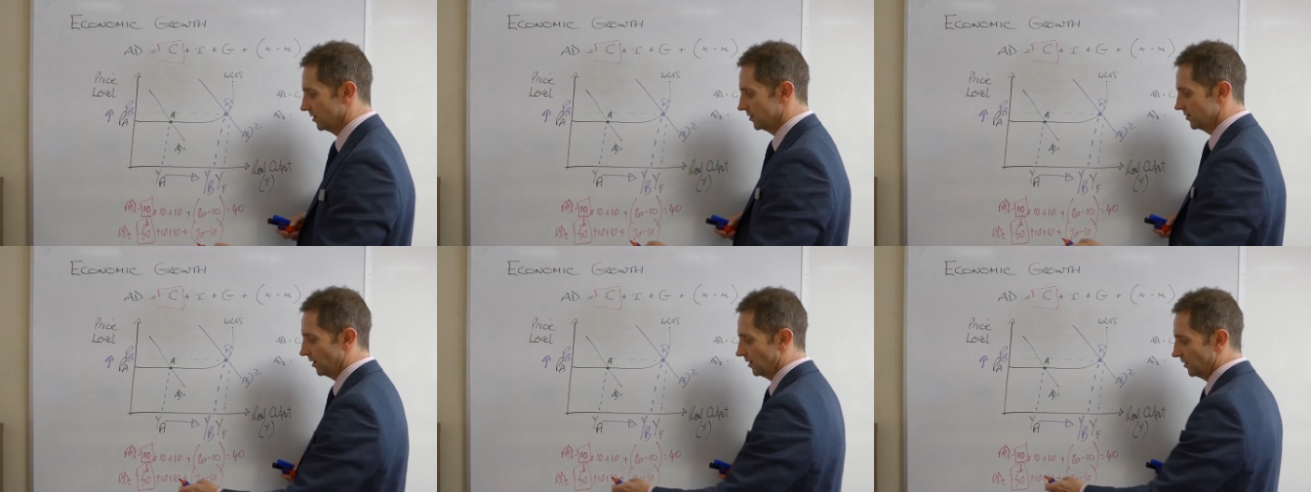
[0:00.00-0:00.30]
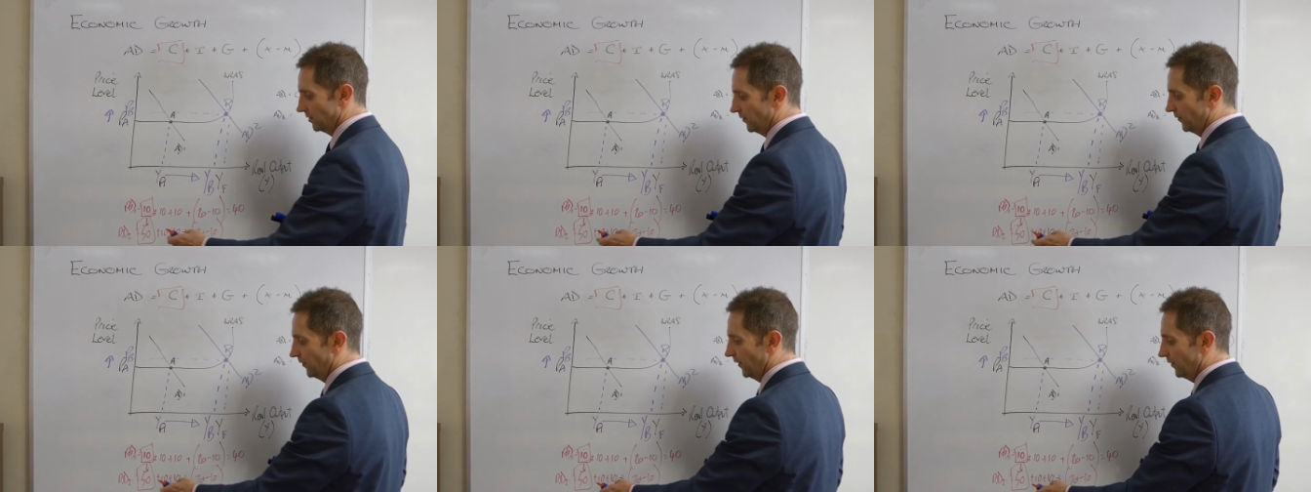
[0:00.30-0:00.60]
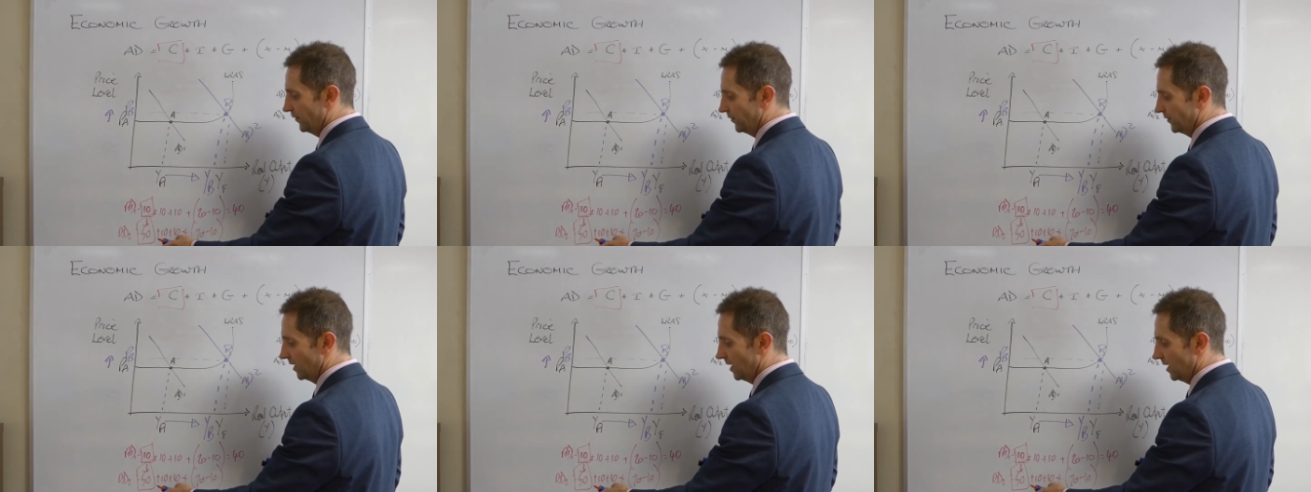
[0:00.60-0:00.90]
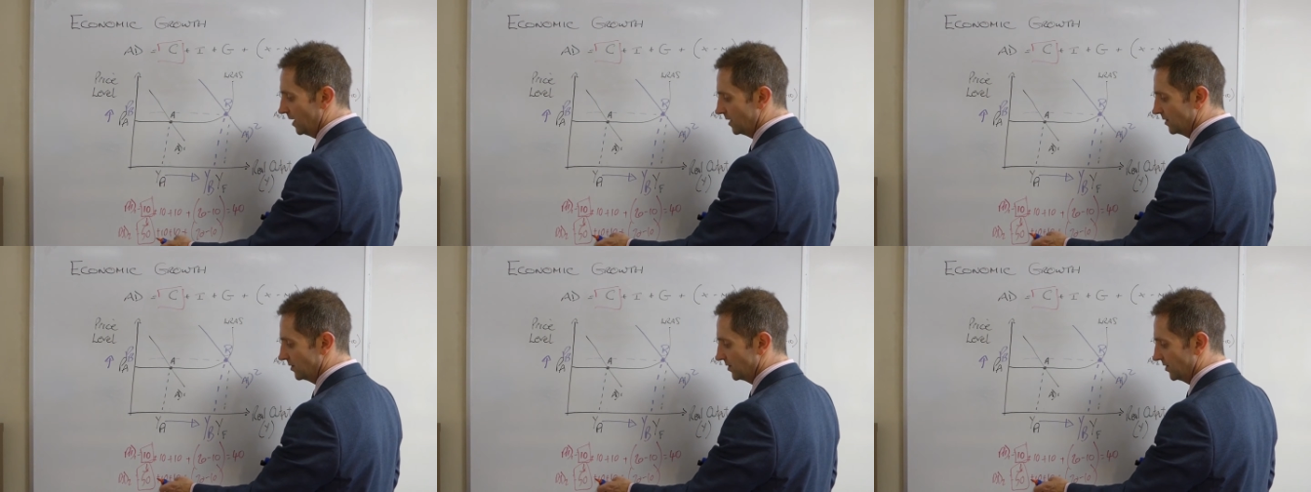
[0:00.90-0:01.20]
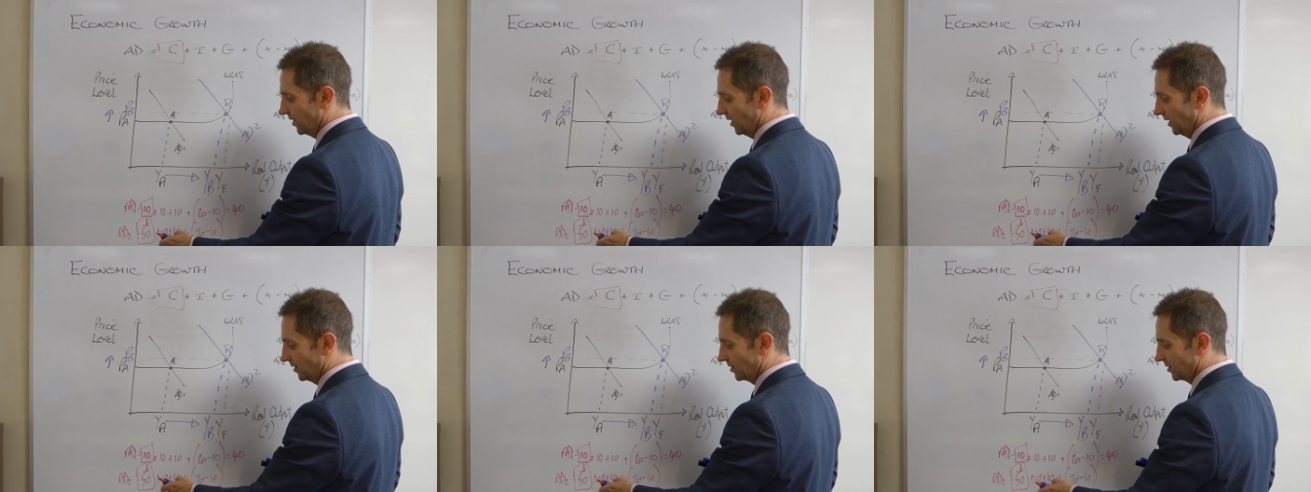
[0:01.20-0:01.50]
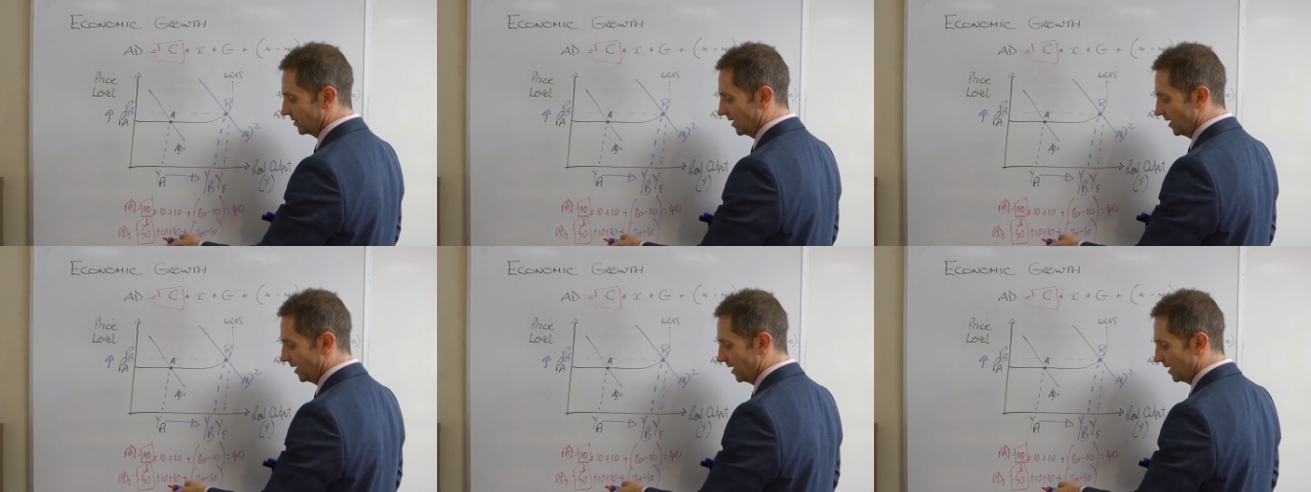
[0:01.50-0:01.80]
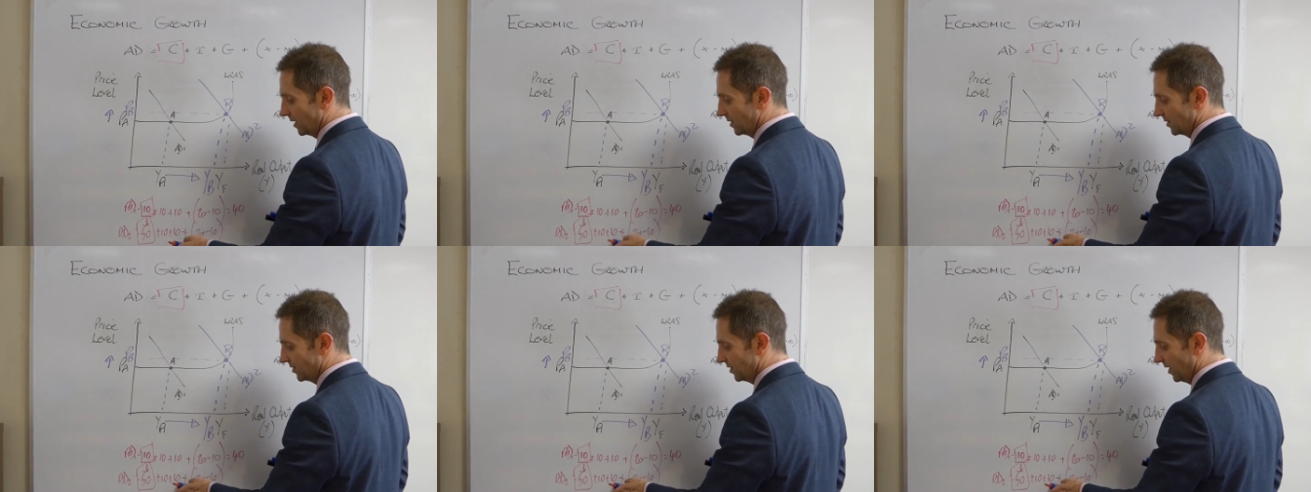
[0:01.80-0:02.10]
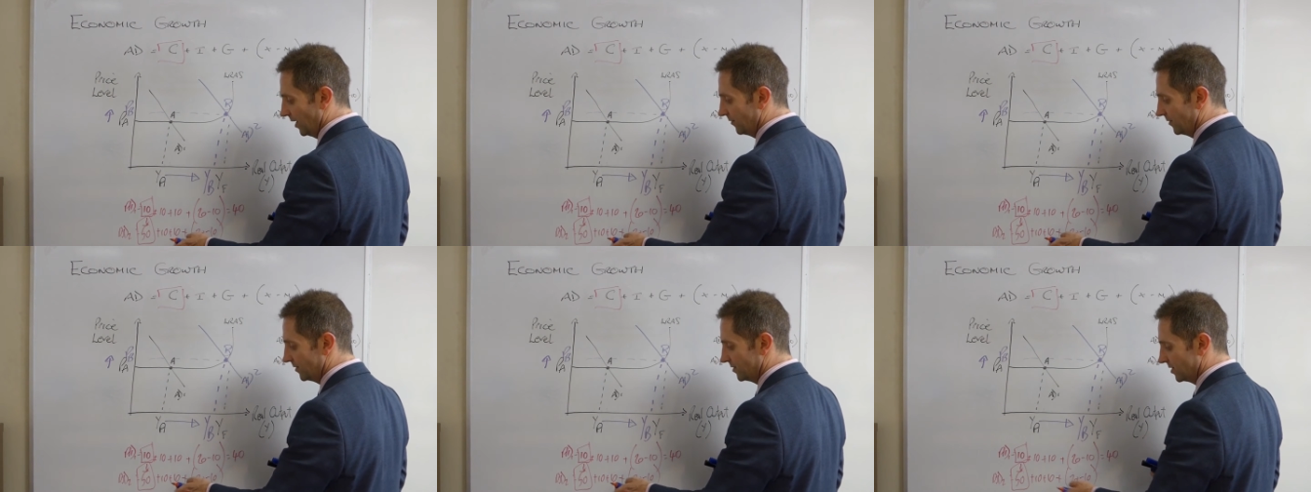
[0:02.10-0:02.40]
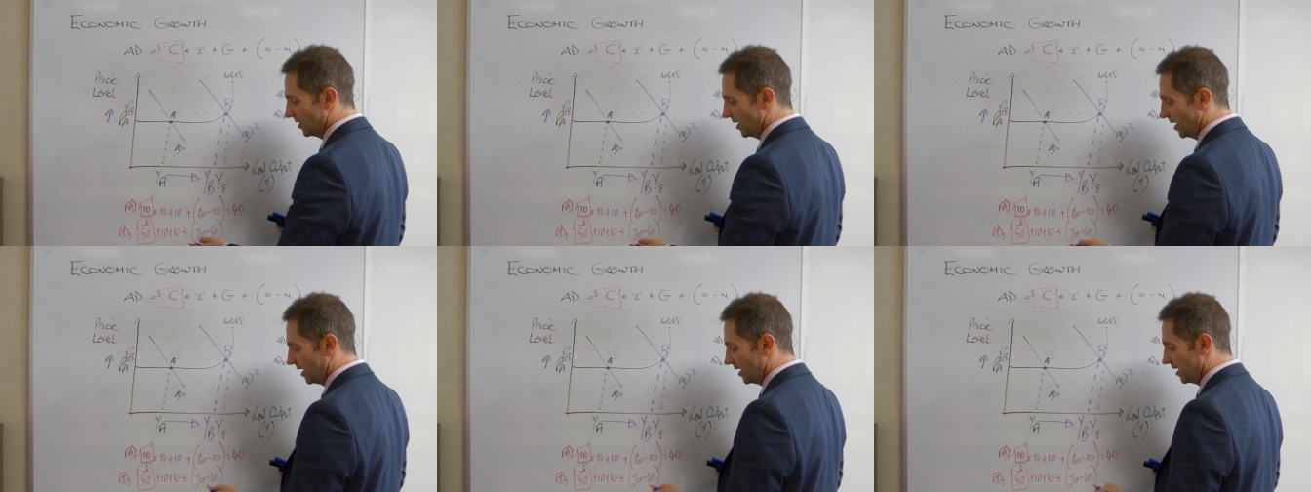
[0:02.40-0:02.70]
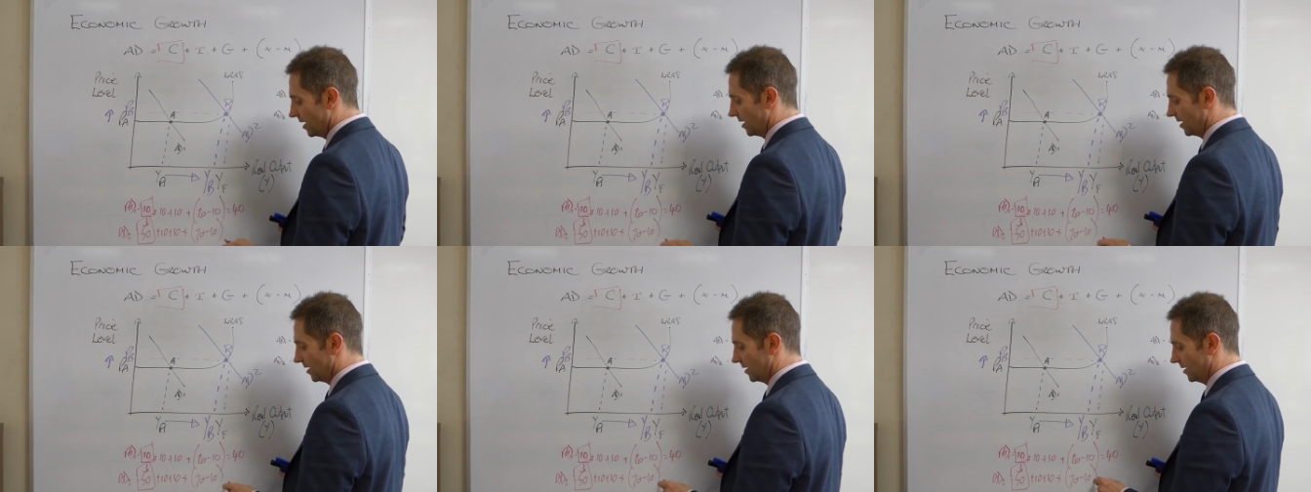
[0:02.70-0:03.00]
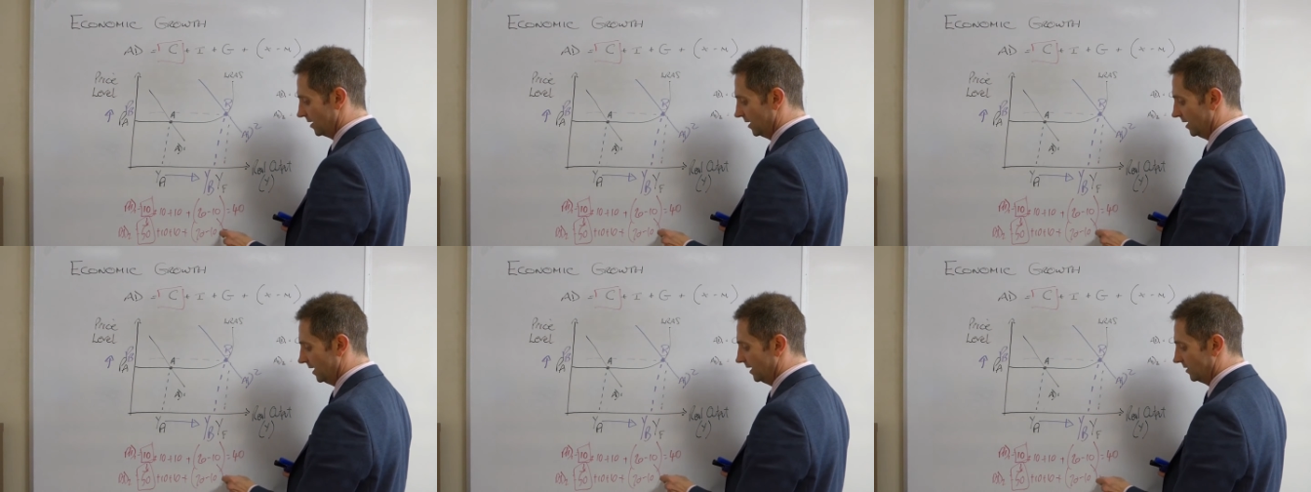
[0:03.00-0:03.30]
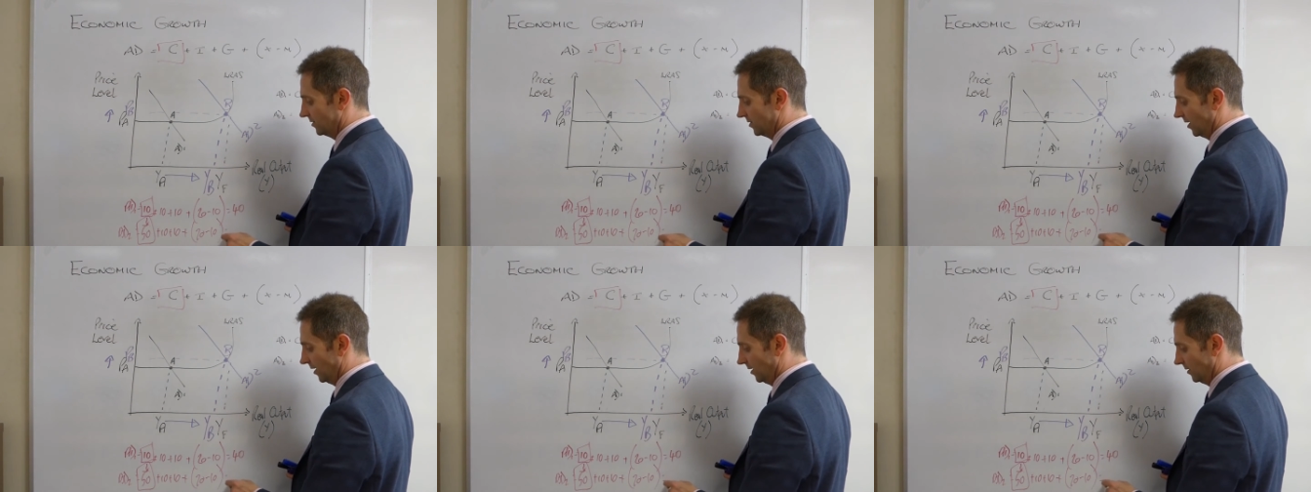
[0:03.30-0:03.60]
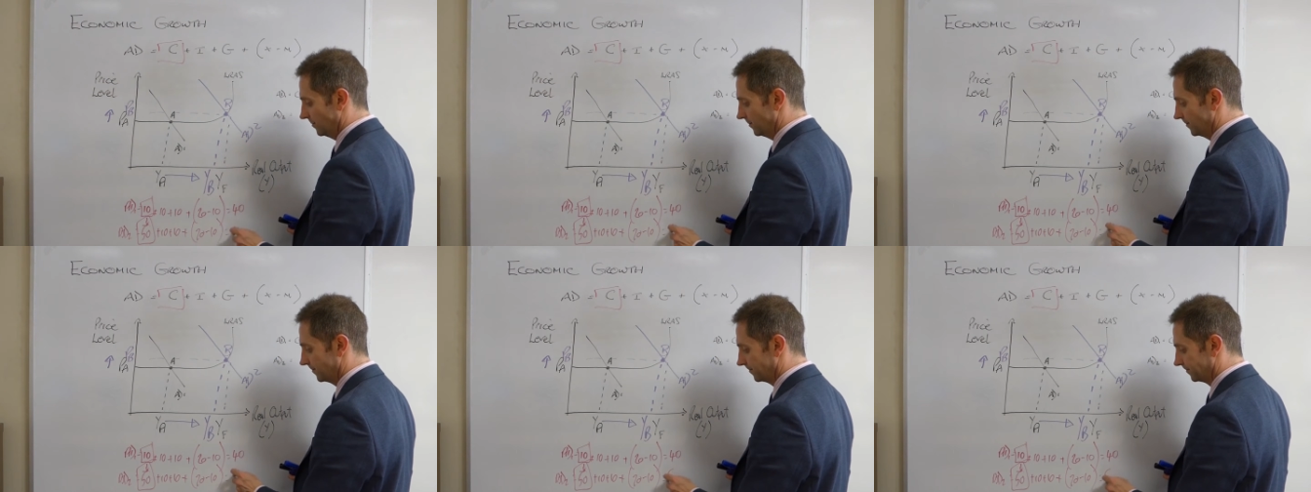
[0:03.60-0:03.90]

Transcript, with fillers: So it's 50, 60, 70, 80.